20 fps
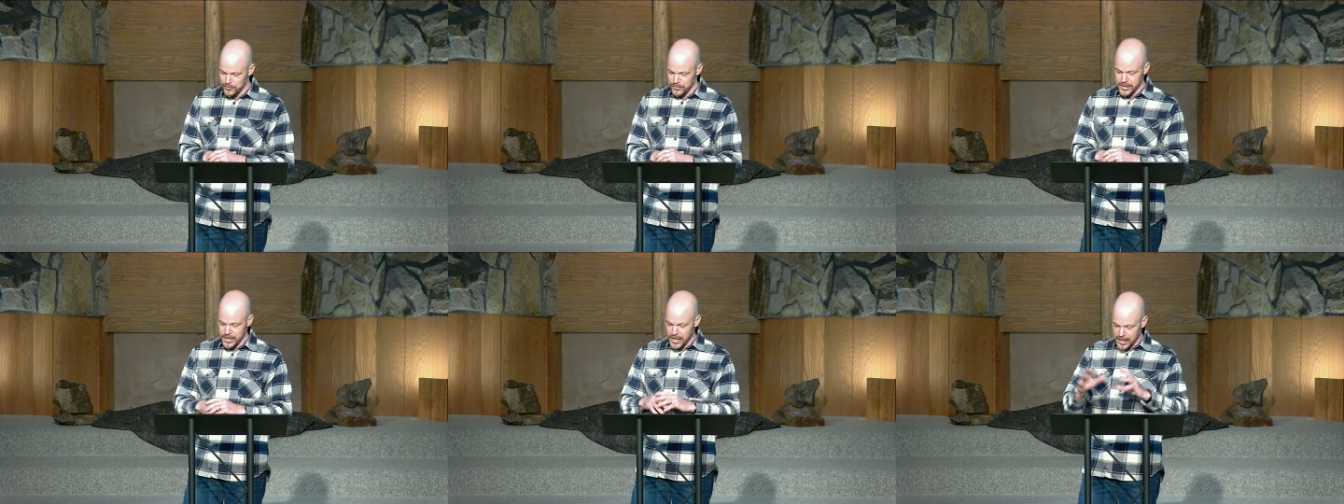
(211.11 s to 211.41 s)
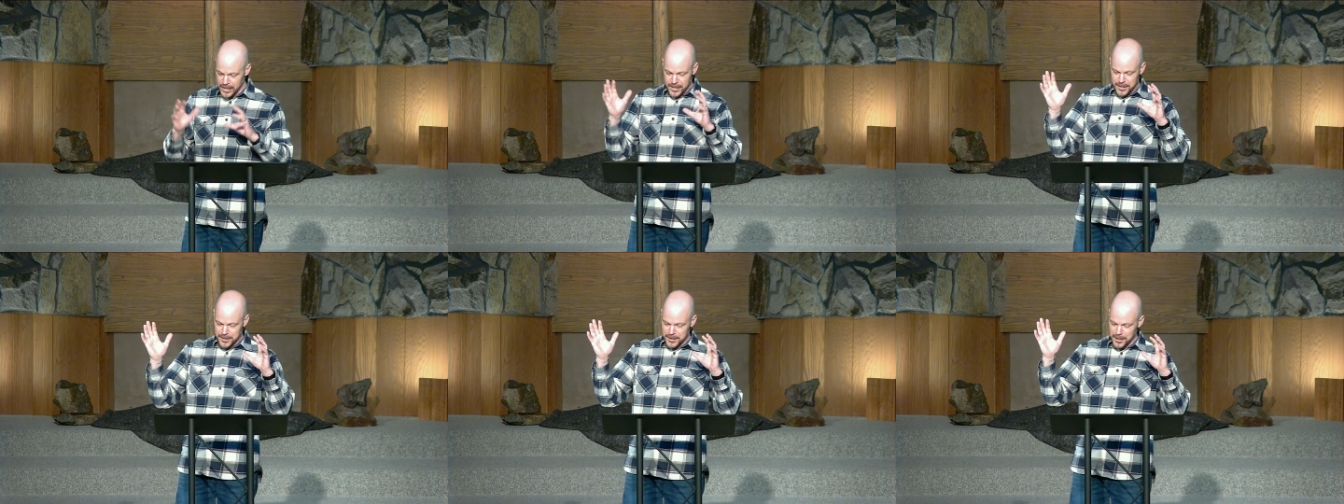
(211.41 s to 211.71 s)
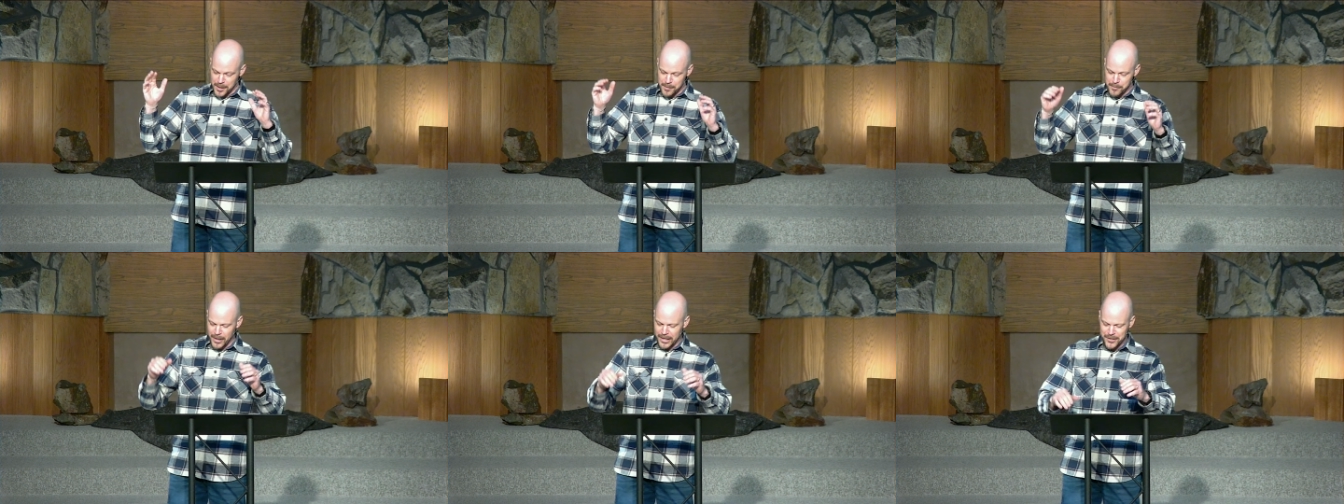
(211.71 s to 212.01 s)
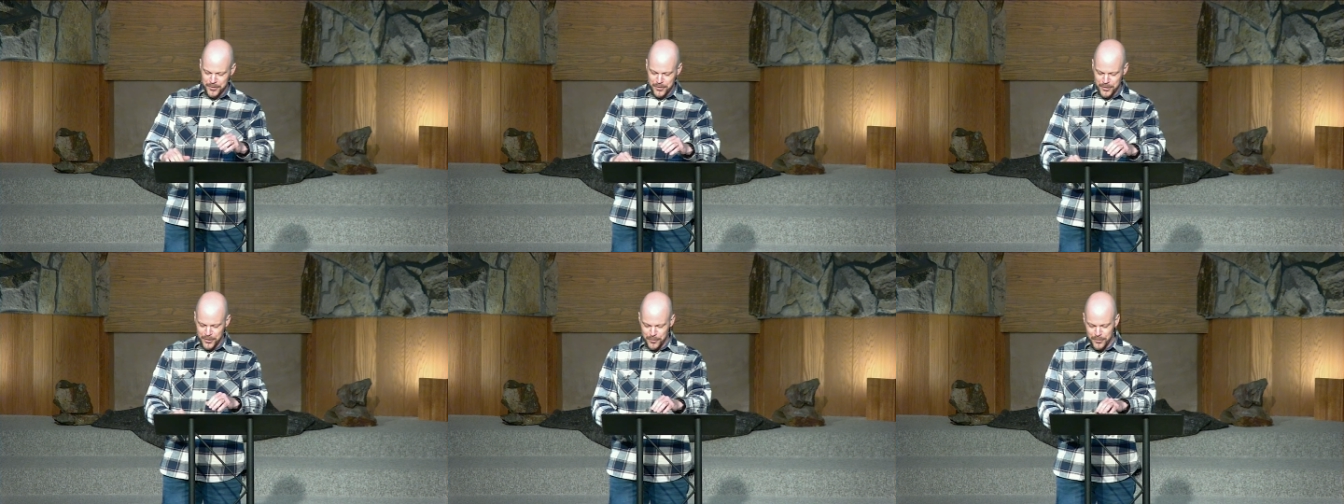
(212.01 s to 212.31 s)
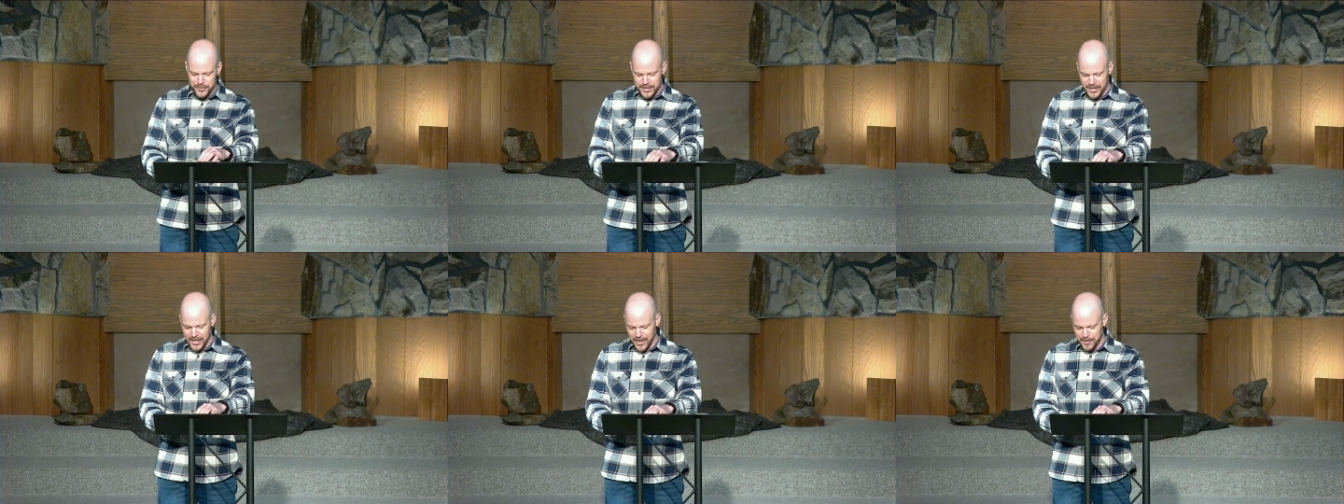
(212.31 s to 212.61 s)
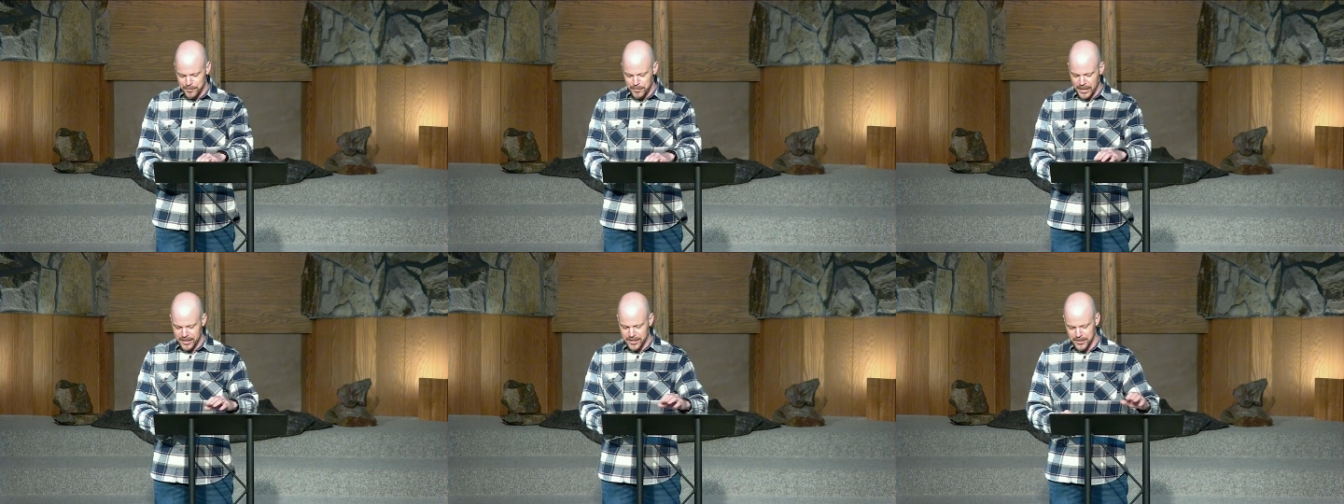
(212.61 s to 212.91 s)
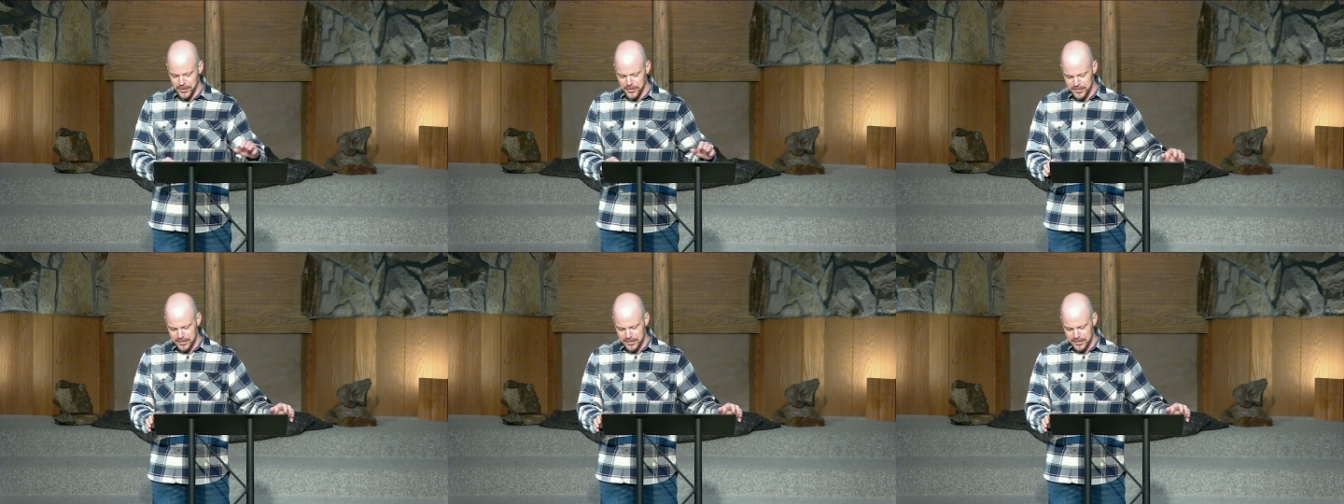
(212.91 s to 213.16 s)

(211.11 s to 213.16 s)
the nightclub. I don't know what they had back here